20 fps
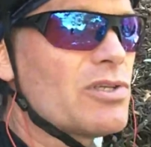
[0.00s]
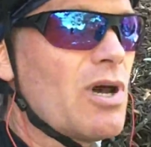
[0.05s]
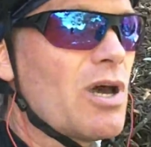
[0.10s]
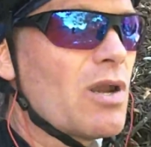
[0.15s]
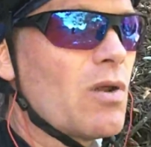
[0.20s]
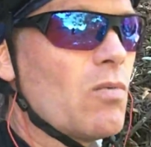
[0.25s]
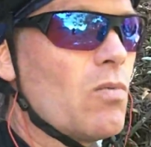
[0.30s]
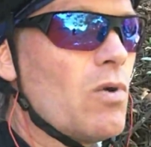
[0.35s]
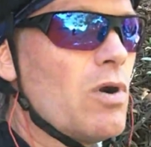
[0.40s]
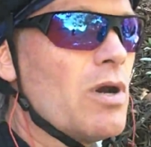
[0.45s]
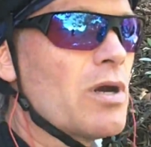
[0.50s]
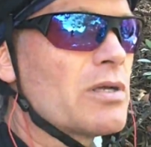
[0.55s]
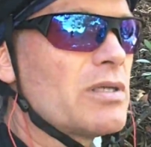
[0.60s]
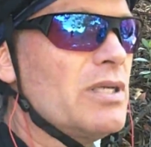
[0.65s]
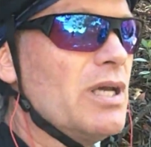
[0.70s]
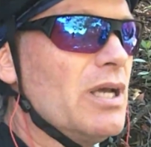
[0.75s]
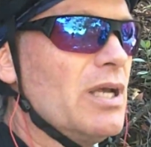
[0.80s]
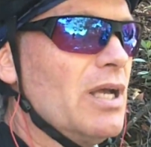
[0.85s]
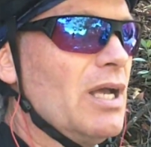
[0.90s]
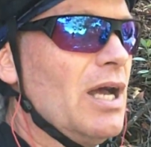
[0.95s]
on it
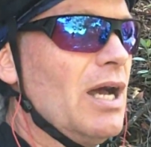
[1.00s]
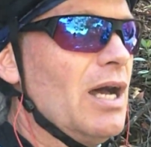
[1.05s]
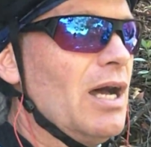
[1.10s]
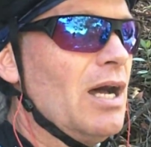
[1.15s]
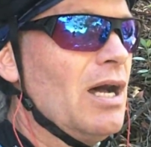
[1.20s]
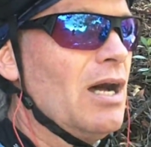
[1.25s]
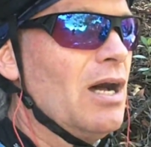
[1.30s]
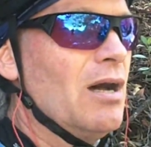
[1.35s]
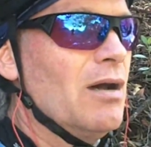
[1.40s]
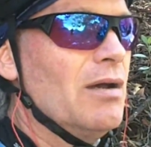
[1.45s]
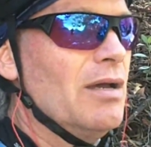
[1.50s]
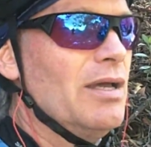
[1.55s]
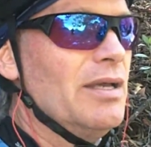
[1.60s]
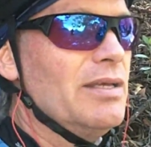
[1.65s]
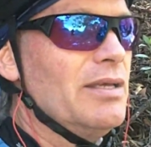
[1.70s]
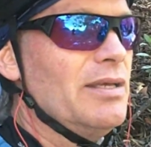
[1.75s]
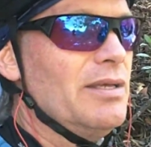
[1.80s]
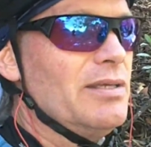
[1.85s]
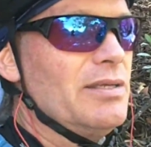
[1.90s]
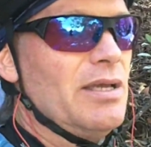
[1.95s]
worked.
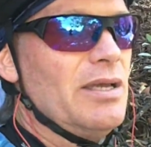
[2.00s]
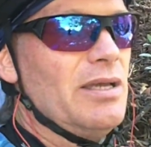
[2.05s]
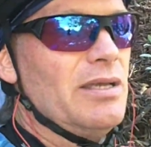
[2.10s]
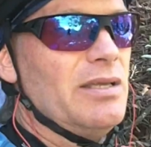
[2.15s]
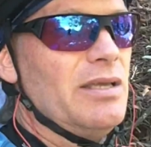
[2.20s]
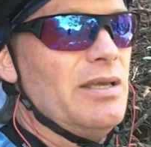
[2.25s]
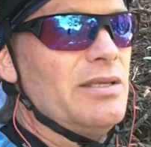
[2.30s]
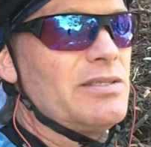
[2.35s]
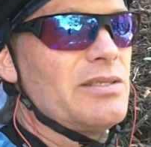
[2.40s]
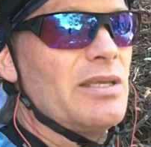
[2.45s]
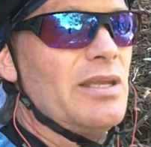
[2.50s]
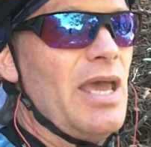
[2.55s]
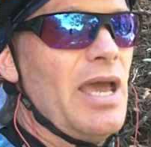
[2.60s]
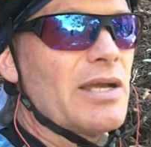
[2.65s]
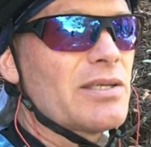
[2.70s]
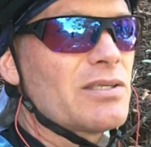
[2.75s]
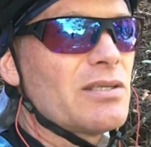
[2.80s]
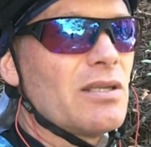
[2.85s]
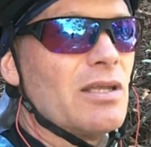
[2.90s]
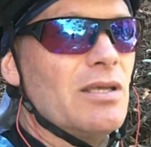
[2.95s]
It's an
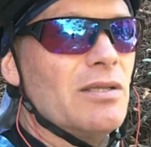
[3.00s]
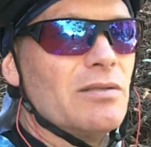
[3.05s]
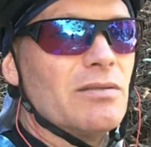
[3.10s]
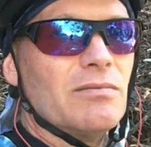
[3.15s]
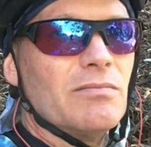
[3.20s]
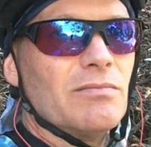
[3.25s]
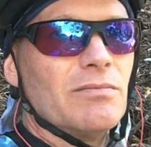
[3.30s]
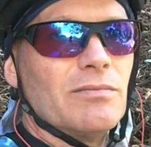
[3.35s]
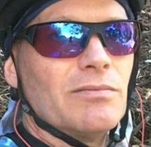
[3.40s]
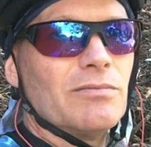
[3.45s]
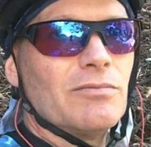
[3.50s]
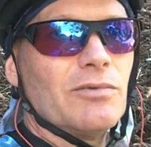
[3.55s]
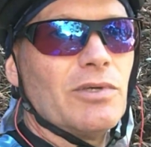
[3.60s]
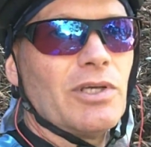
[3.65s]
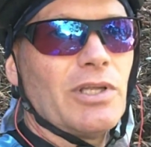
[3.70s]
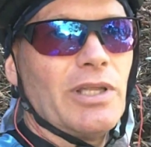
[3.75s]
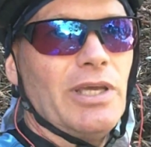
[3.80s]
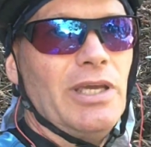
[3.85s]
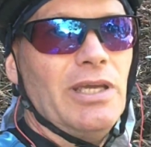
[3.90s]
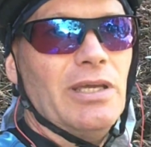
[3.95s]
excellent,
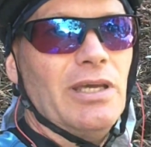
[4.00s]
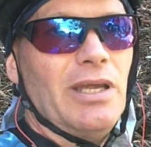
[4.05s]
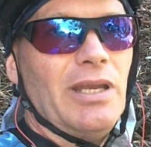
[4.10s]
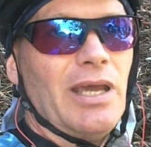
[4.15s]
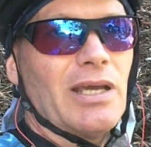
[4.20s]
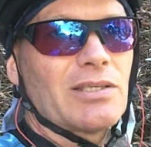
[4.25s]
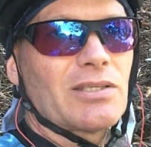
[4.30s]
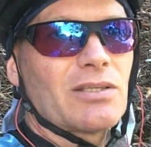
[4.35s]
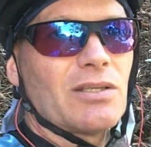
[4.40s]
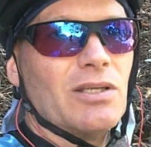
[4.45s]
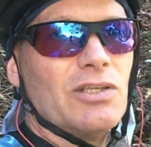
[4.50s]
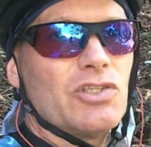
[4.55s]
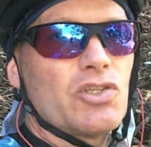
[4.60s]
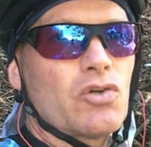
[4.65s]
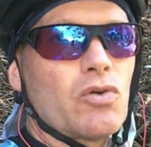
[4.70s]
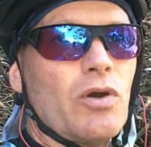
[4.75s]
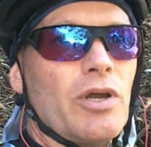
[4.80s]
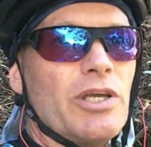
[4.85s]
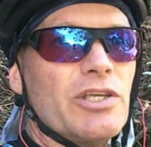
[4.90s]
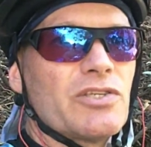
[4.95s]
really an excellent
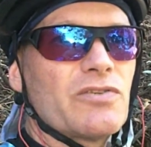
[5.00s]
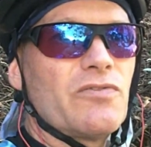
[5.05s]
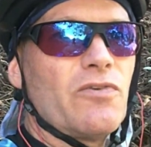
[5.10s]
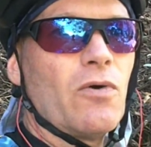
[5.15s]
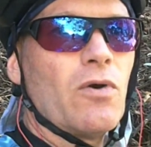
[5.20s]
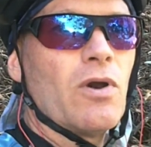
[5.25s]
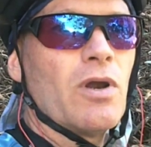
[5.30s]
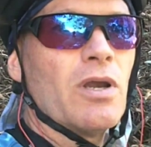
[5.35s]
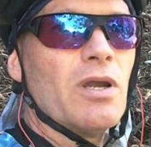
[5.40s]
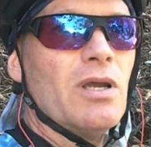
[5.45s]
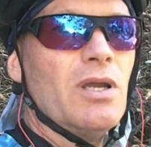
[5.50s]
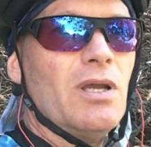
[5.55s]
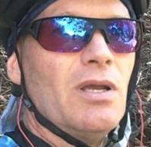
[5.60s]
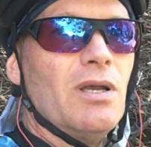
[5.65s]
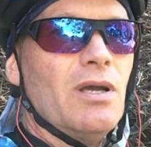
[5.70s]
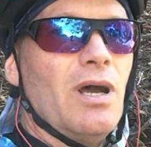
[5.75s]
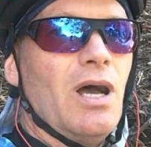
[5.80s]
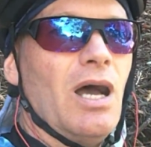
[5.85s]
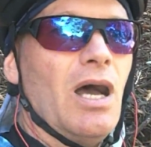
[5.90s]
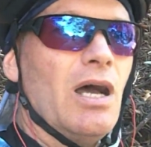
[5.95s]
choice for
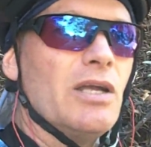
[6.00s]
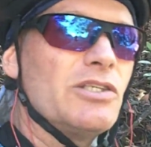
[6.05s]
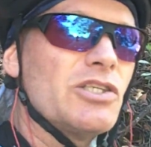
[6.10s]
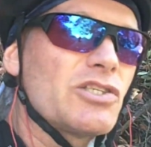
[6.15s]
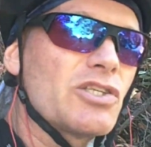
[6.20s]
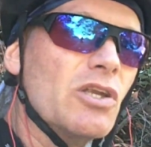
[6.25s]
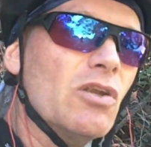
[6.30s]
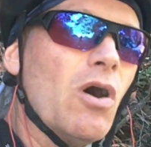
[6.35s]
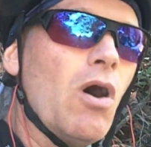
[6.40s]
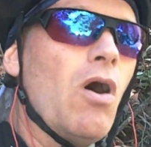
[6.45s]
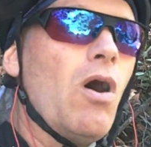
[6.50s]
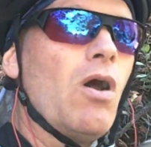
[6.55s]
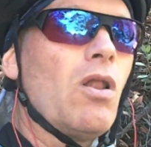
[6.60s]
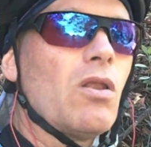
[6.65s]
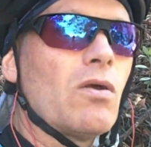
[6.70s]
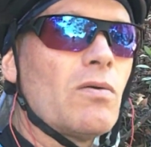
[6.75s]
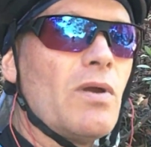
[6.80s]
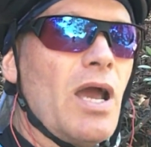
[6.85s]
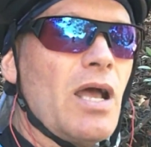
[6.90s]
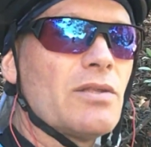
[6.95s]
just an
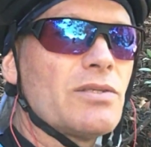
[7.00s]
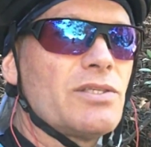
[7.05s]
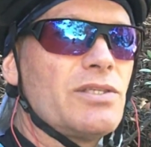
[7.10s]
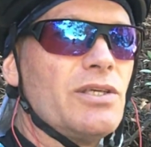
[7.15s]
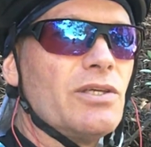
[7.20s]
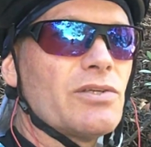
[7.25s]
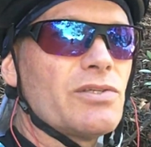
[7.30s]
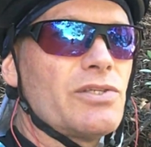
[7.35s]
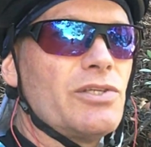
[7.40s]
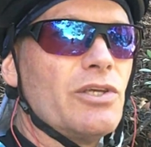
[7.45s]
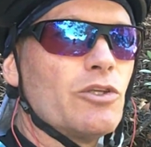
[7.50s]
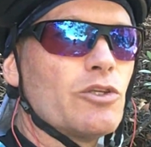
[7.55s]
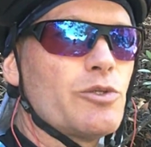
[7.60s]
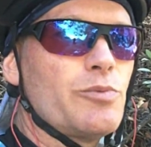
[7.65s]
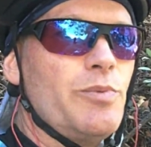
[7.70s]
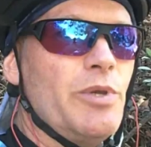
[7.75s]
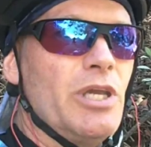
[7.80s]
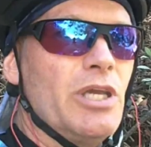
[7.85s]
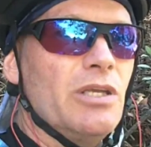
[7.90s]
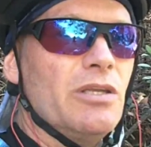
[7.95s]
all-around steel single
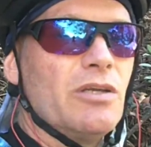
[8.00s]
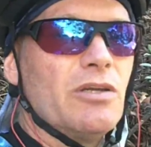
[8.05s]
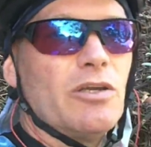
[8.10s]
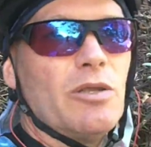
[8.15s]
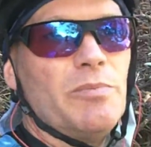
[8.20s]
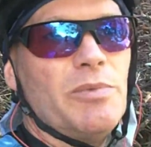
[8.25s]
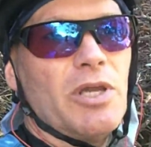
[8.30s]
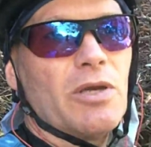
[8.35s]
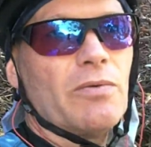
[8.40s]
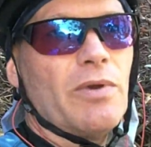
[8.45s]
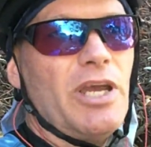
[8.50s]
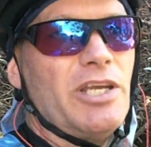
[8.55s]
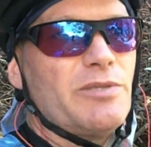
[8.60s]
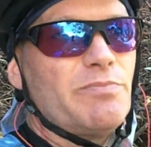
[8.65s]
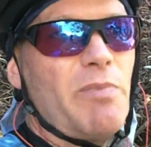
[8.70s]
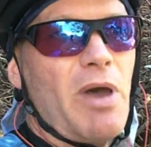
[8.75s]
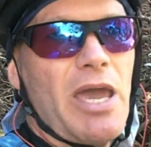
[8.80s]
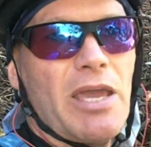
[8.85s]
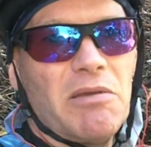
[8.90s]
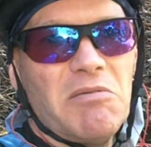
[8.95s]
speed. Could it be a race
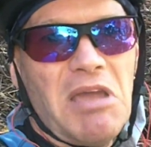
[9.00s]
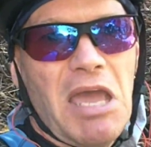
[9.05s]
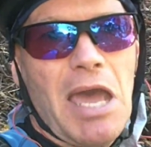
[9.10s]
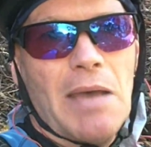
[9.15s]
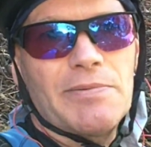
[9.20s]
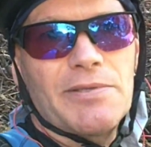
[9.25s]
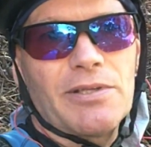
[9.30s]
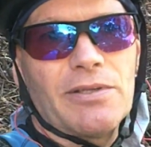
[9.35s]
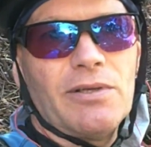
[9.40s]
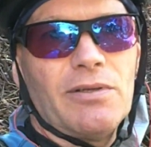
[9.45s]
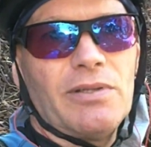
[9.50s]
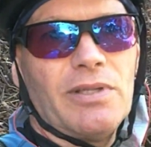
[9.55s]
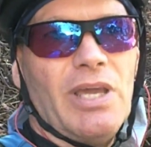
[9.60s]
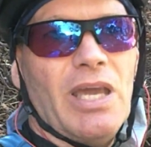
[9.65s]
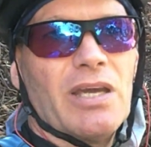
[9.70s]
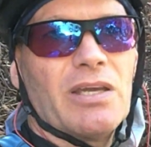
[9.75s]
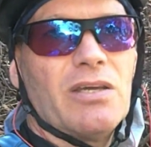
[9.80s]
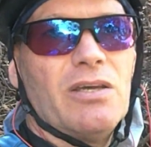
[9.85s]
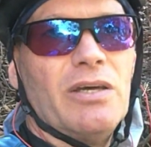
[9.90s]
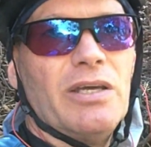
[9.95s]
bike? Absolutely
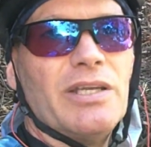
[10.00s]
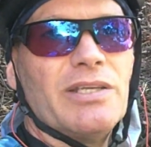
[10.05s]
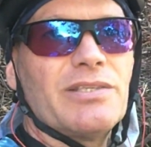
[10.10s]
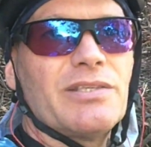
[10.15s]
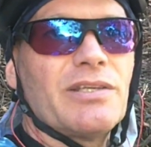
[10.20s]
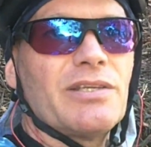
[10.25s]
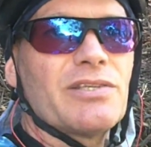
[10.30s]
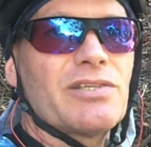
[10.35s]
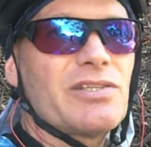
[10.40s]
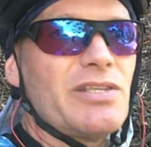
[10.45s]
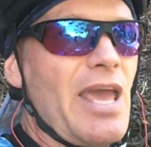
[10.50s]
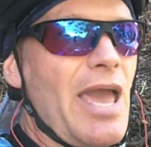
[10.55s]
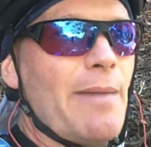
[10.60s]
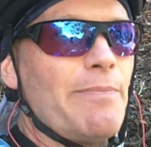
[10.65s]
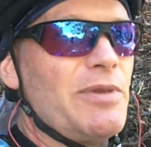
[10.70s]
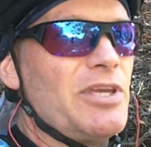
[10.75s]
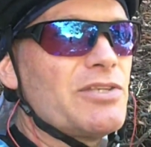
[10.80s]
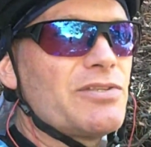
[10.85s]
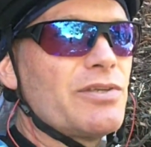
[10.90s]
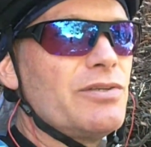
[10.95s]
it could. Is it as
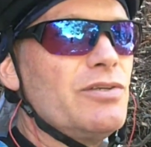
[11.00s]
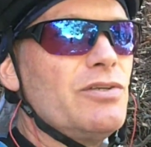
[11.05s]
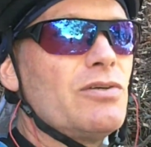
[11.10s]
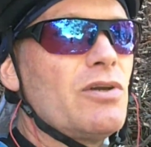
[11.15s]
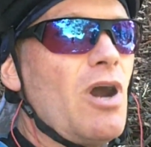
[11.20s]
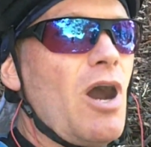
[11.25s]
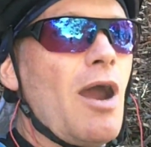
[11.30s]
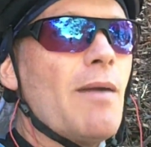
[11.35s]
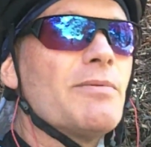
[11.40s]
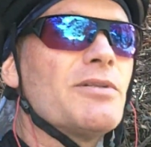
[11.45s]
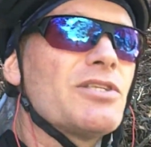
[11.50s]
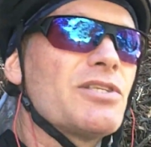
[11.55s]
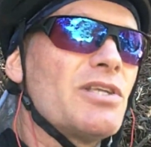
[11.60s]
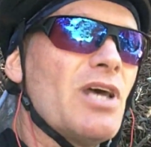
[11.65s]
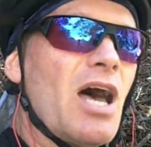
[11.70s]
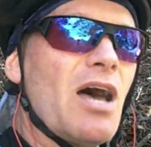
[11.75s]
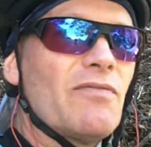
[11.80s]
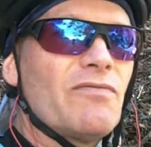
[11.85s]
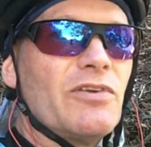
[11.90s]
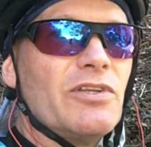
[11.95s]
snappy as the new carbon
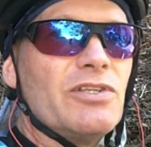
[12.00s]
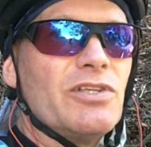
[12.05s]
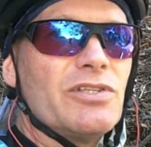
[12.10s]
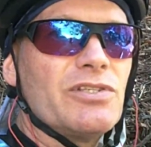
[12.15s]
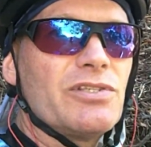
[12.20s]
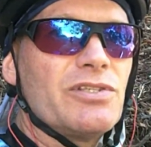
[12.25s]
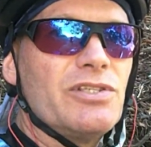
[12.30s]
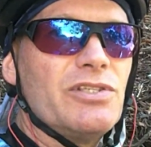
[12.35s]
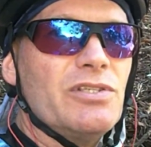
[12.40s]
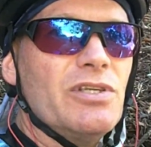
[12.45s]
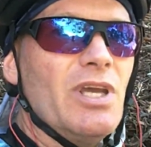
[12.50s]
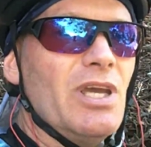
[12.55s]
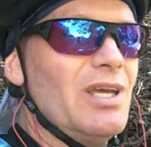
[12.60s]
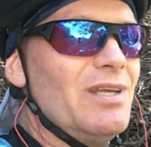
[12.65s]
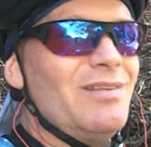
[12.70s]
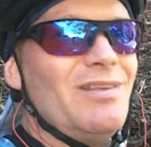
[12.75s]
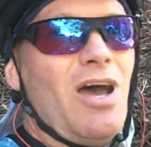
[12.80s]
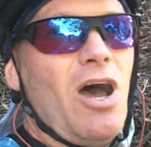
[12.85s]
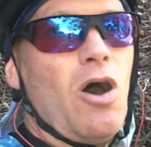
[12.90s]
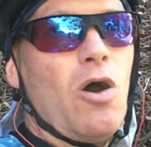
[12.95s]
stuff?
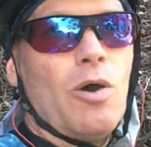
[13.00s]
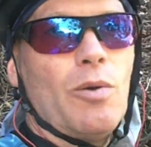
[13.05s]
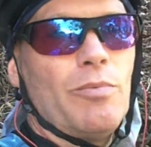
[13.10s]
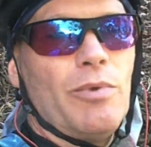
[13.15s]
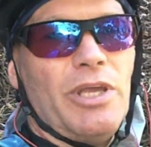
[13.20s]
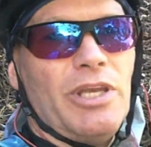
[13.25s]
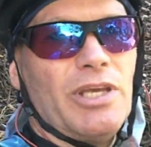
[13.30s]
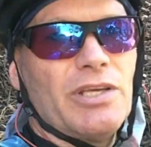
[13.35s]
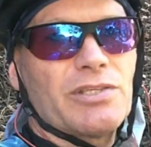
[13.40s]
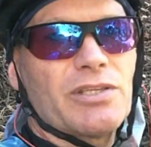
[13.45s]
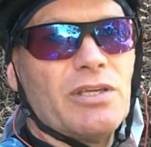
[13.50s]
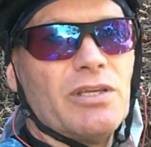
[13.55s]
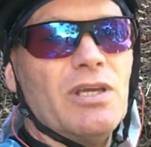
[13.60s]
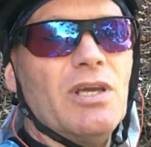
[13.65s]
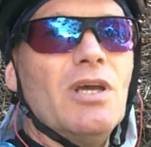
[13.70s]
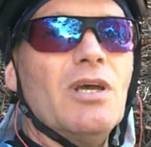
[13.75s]
No, it isn't,